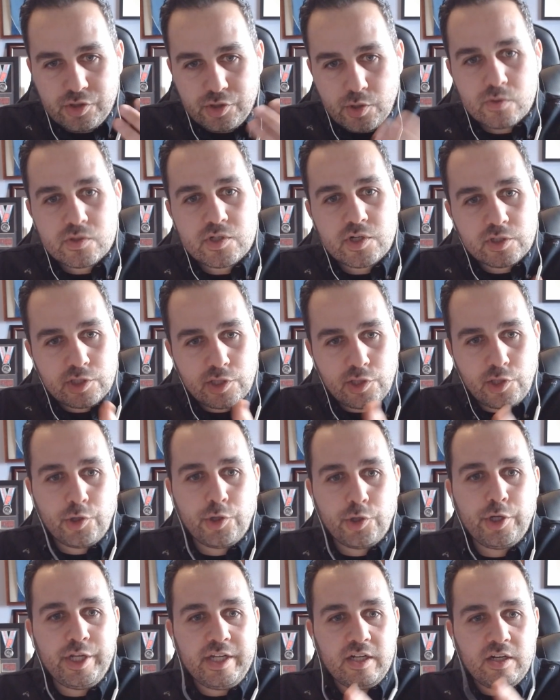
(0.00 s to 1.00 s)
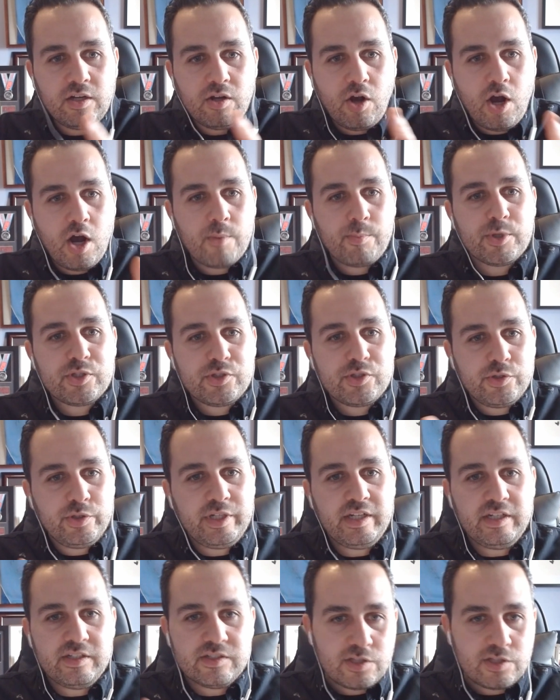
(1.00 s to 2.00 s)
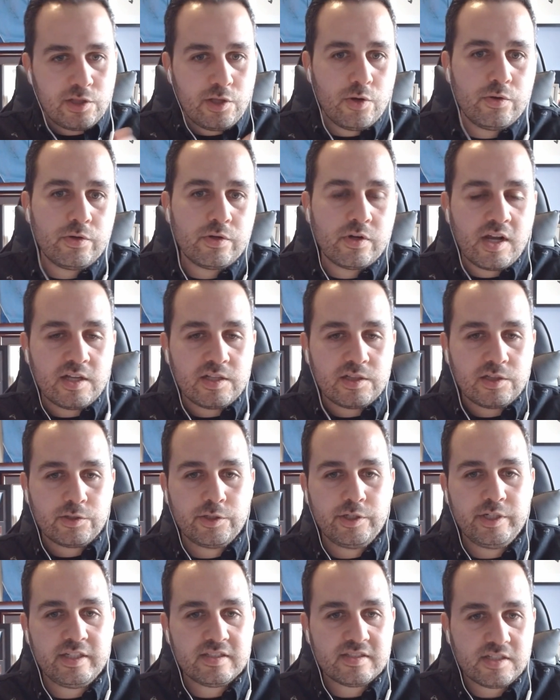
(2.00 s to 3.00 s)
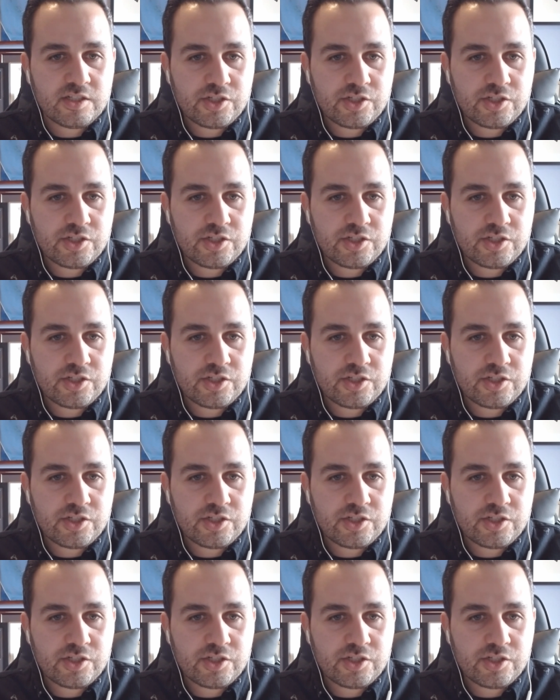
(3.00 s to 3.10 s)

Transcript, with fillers: Those are learning opportunities, lo- uh, learning mm-hmm.